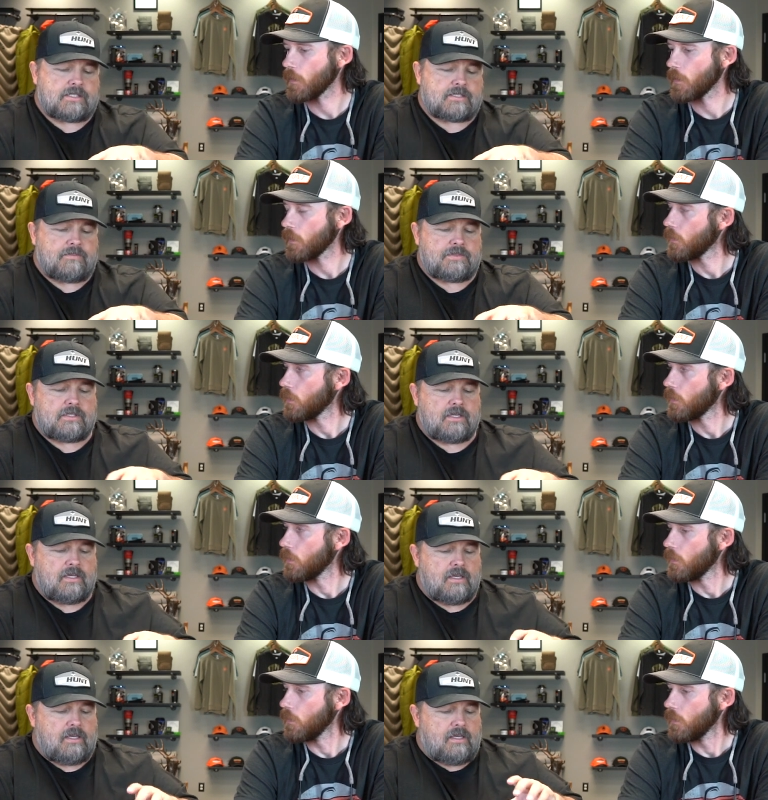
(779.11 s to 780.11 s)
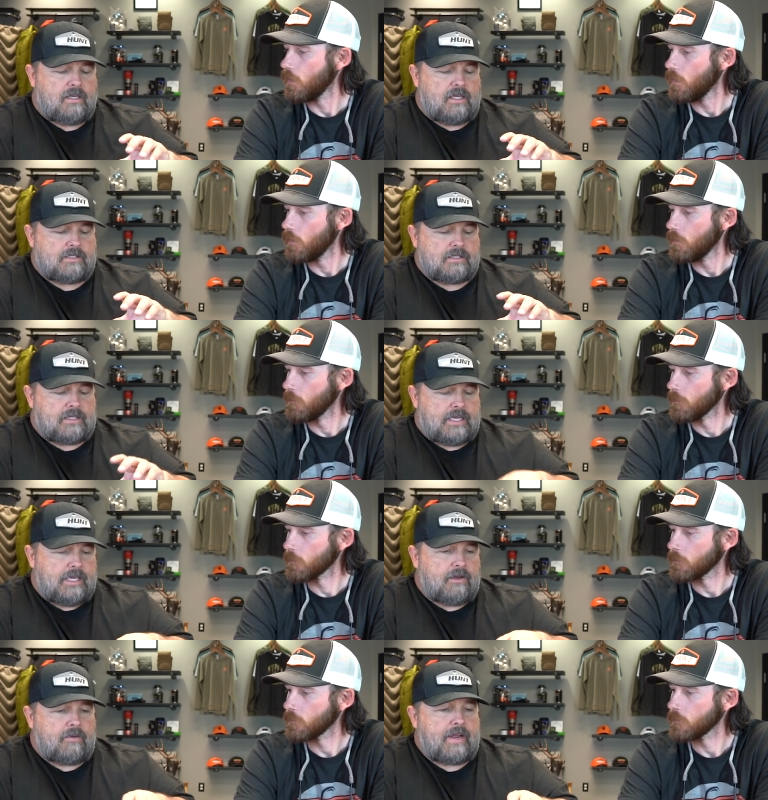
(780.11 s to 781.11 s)
Speaker 1: systems is that
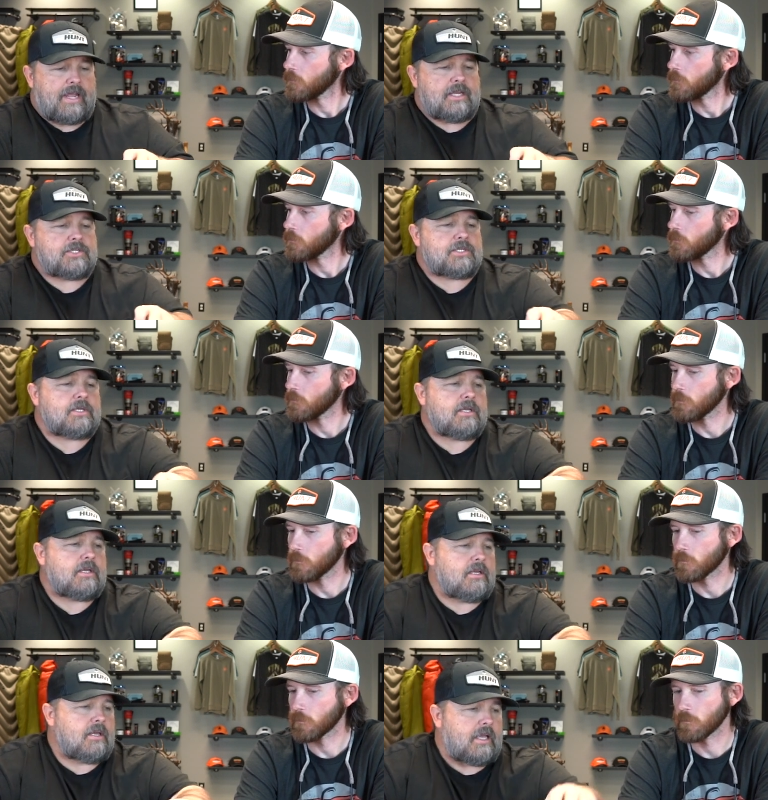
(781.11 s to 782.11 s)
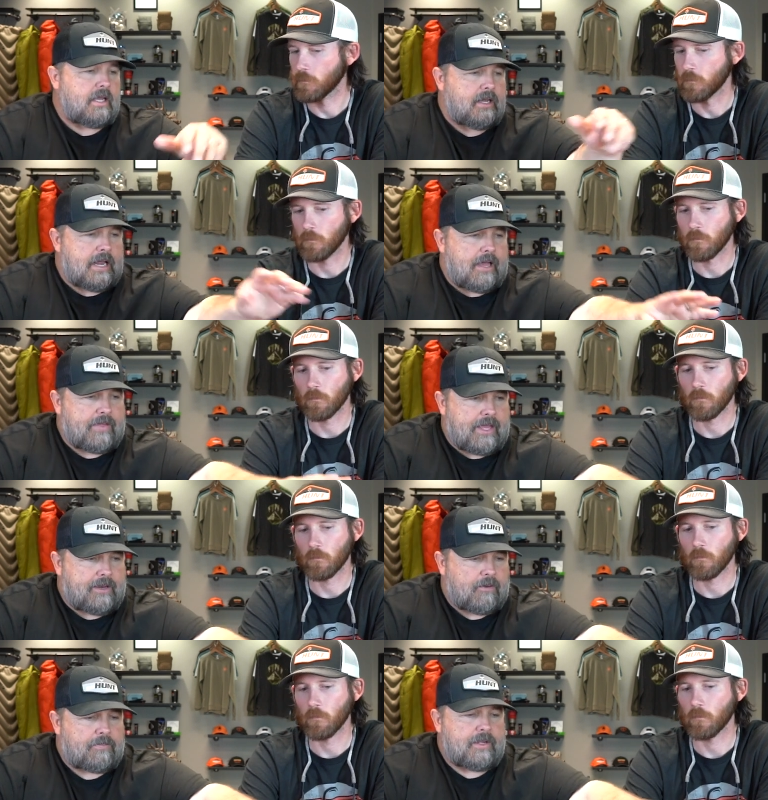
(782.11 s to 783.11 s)
the EL range and now the
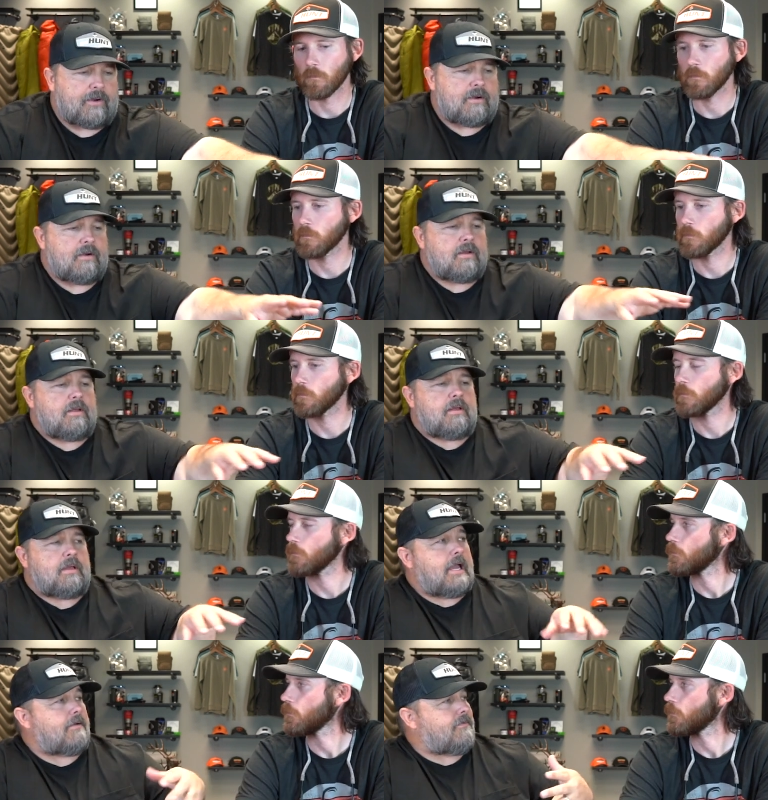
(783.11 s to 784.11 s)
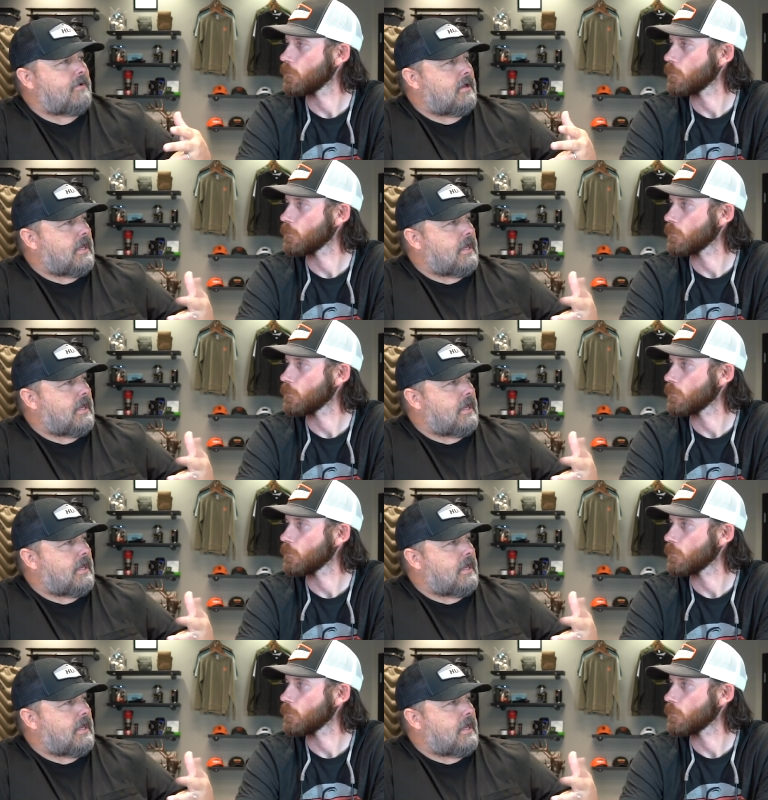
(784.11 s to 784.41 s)
NL Pure have uh,